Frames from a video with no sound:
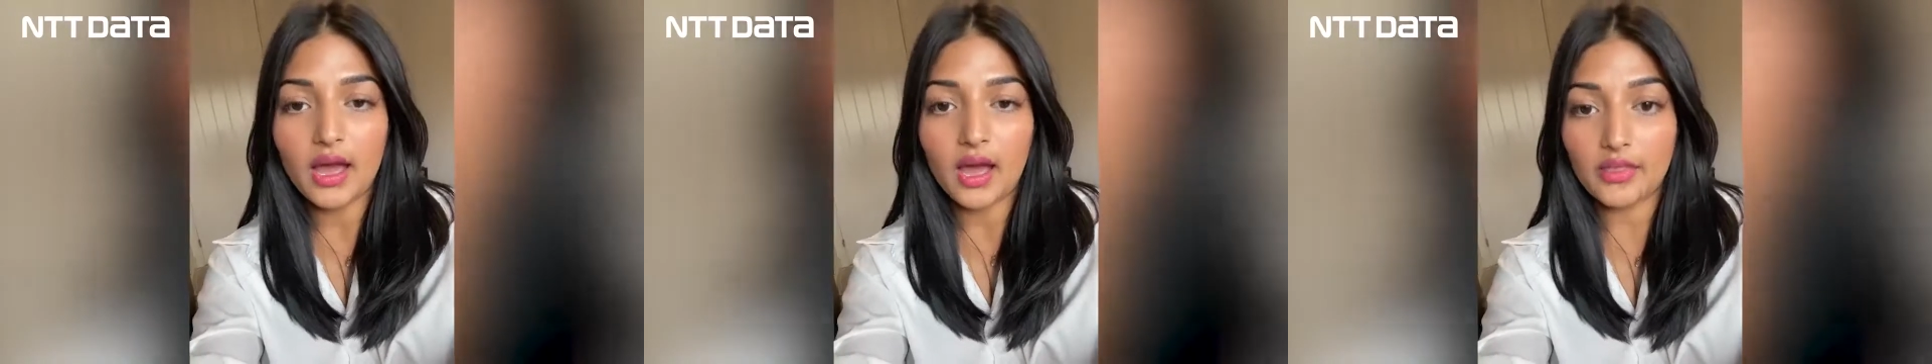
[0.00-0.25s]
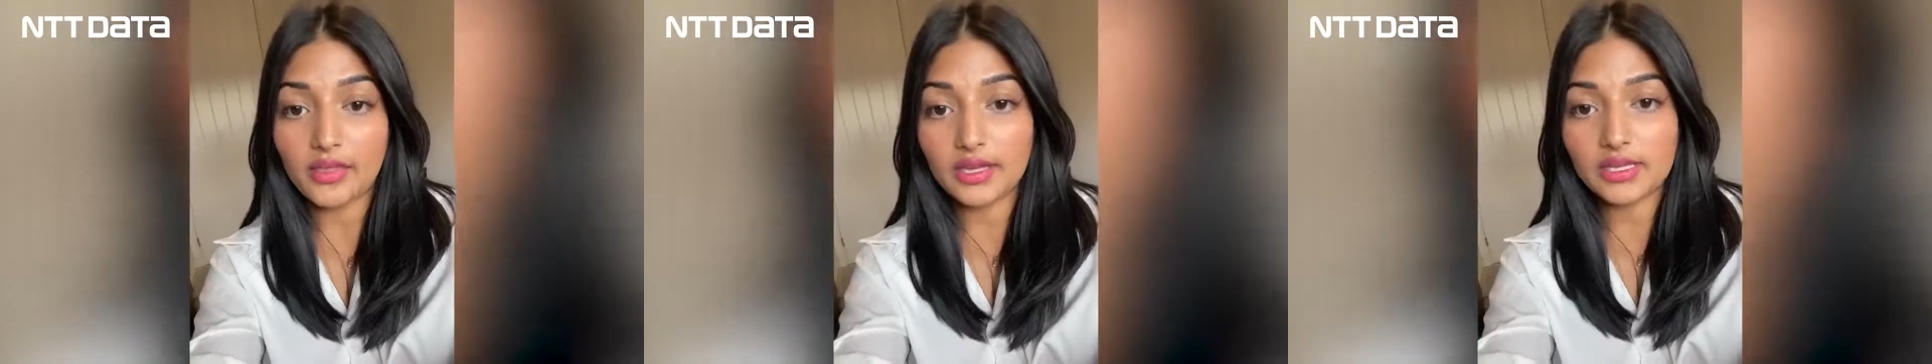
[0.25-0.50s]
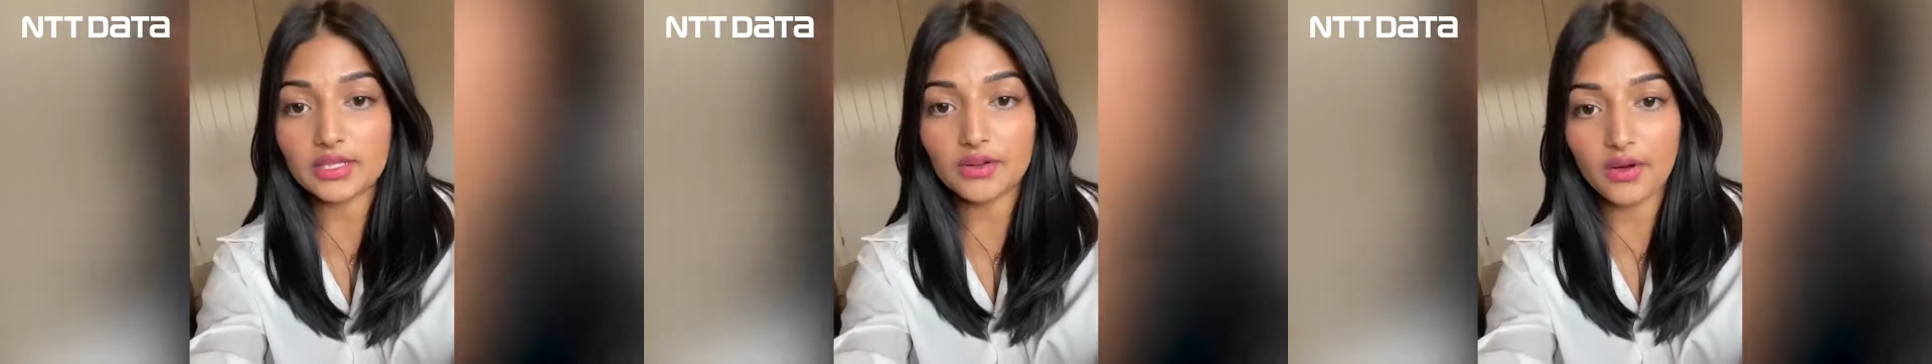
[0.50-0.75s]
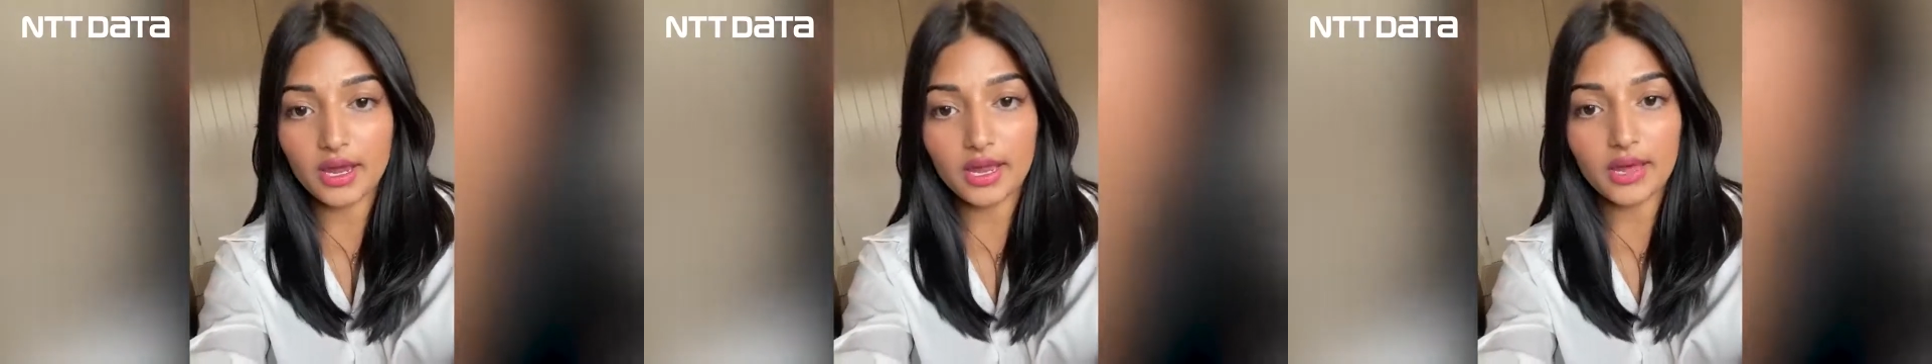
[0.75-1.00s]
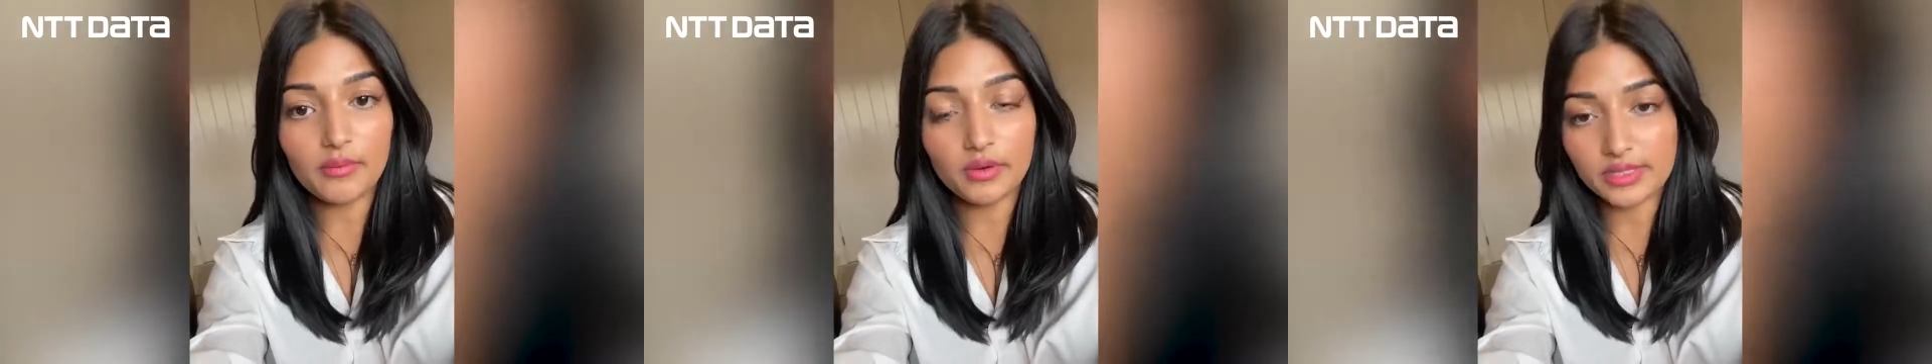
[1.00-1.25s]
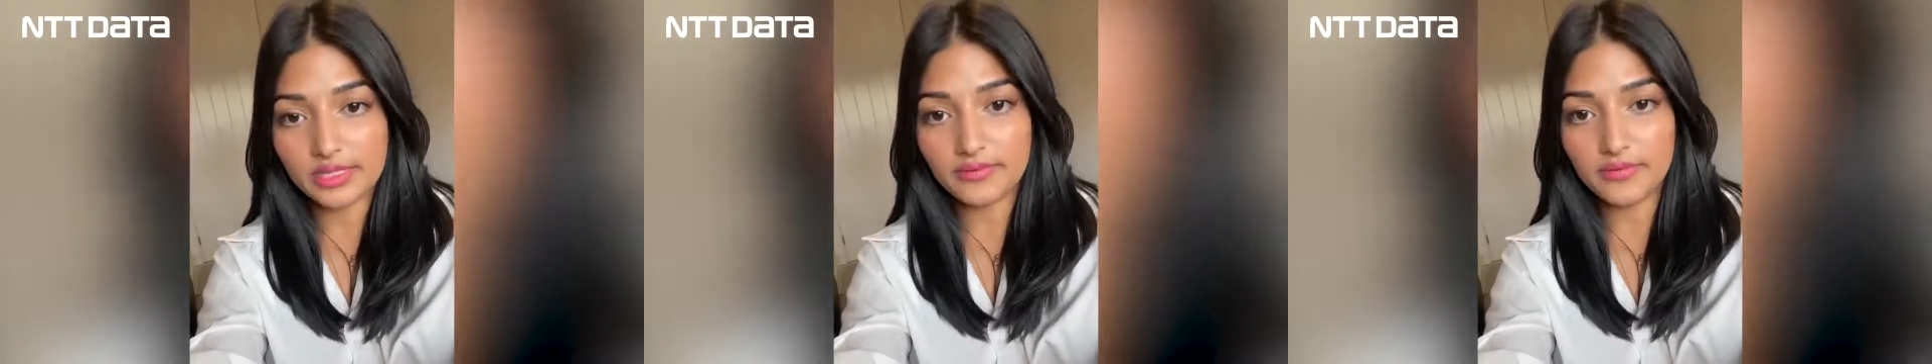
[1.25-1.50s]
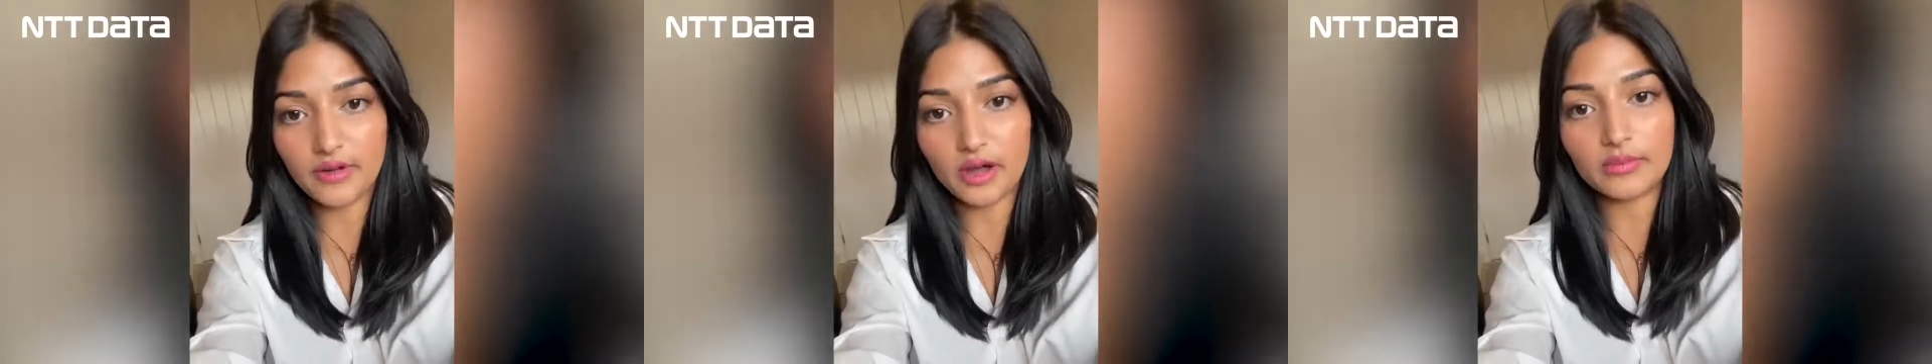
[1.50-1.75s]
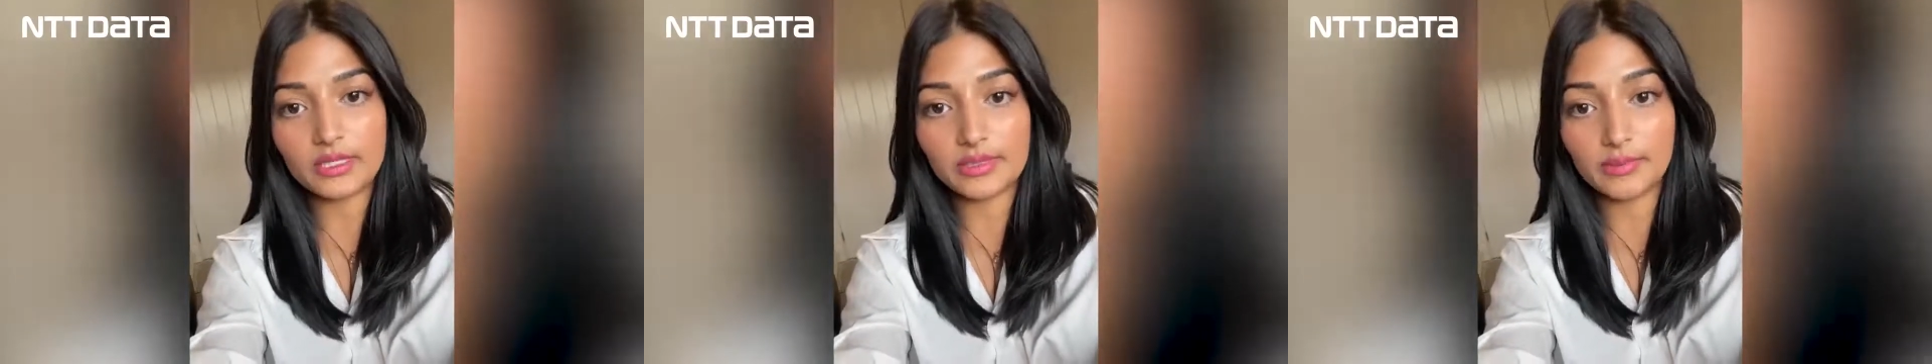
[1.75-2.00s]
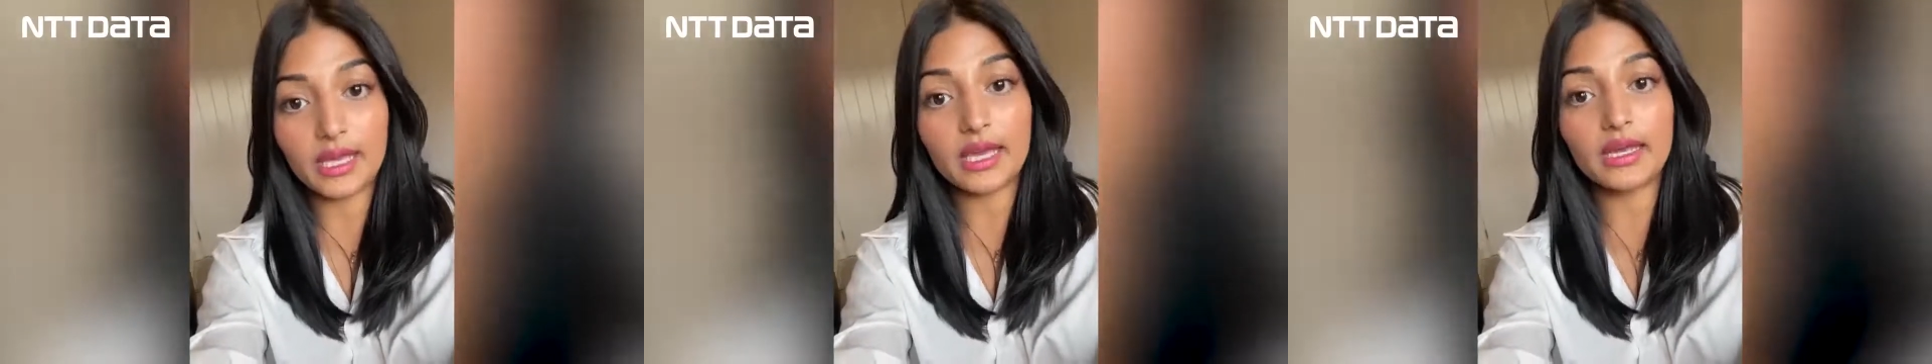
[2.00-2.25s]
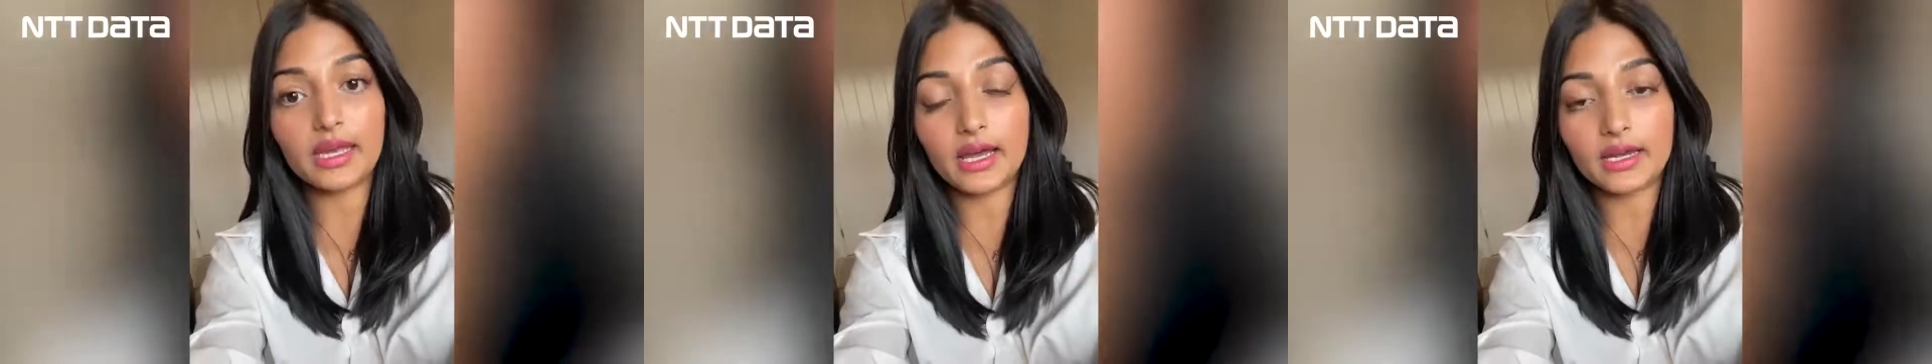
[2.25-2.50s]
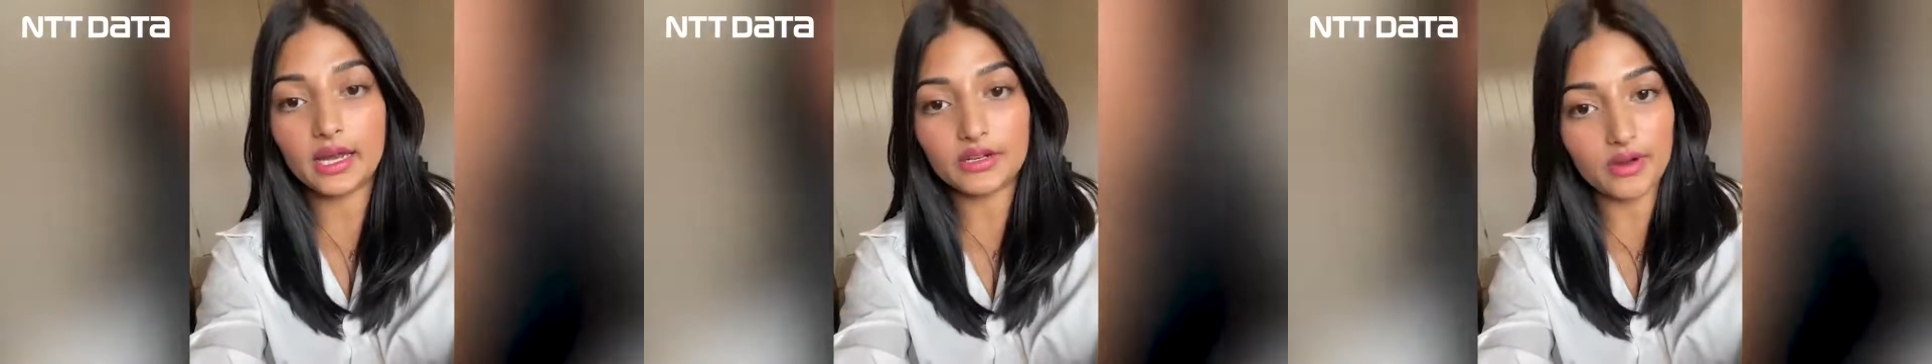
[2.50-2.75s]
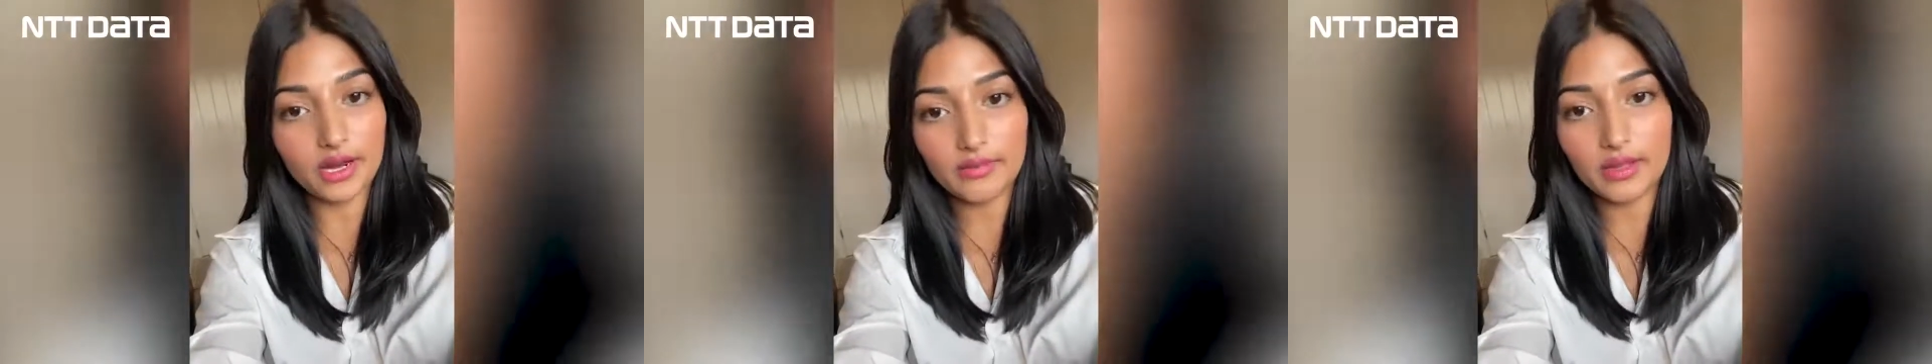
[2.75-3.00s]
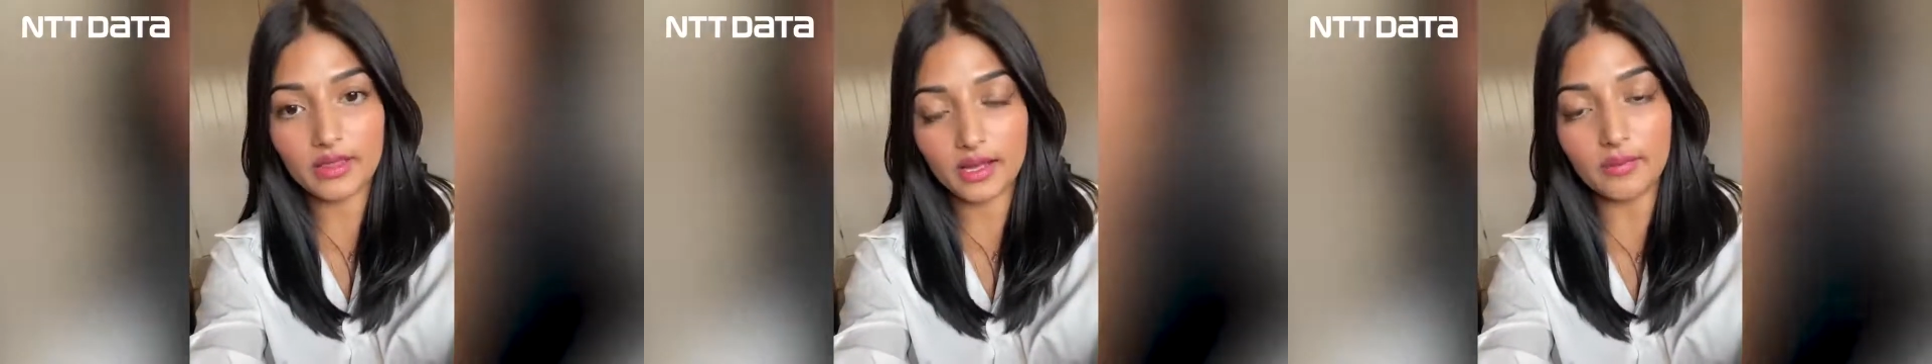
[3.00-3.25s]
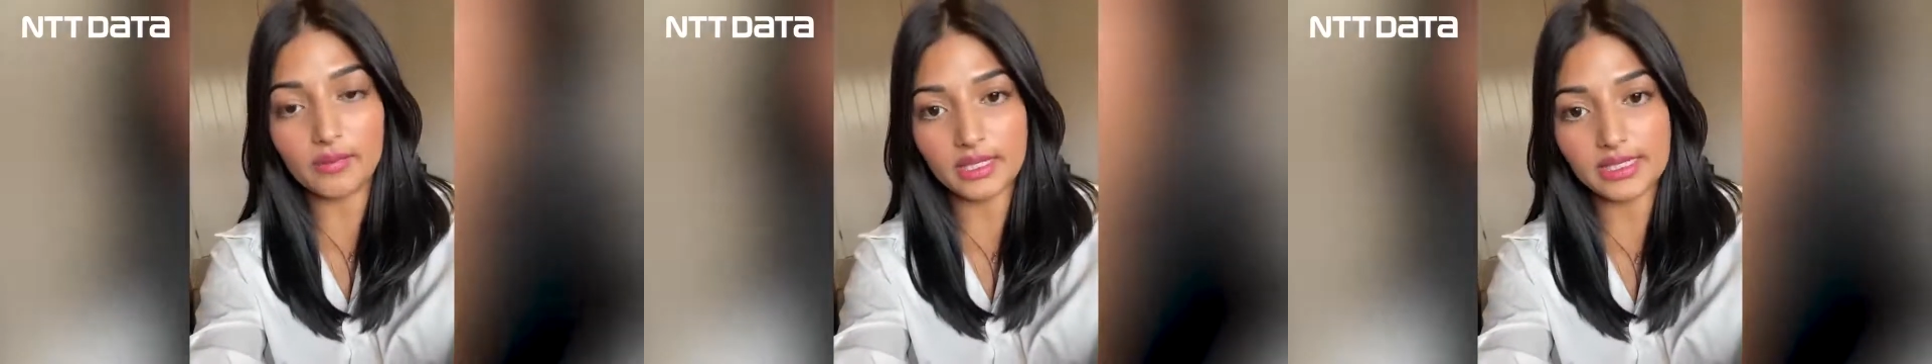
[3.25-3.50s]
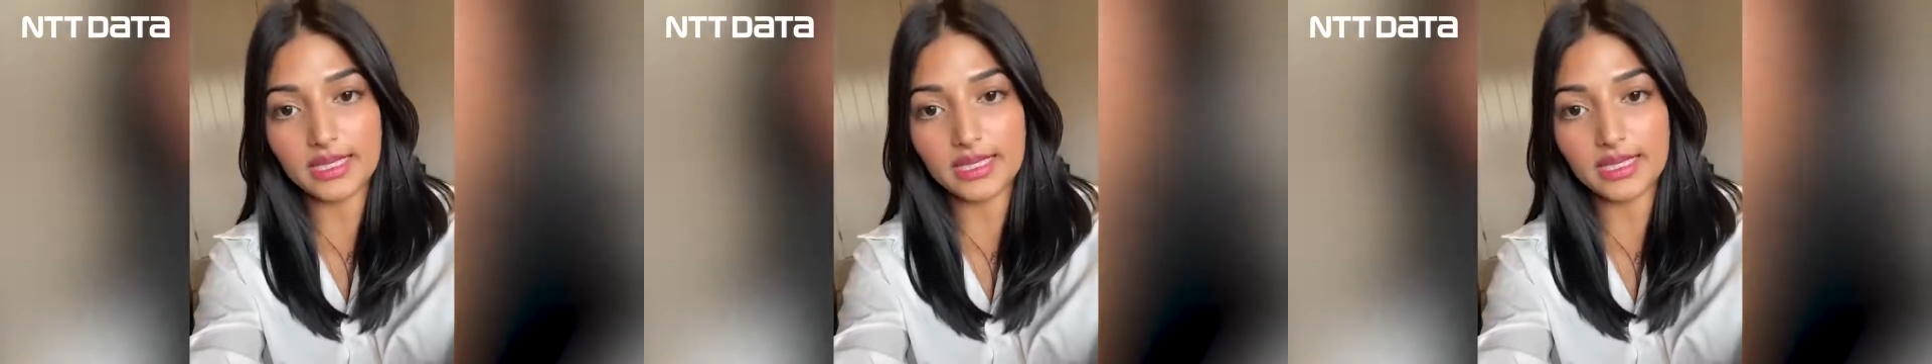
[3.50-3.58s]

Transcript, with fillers: I think it's a great and positive environment to be in, and I'd recommend the company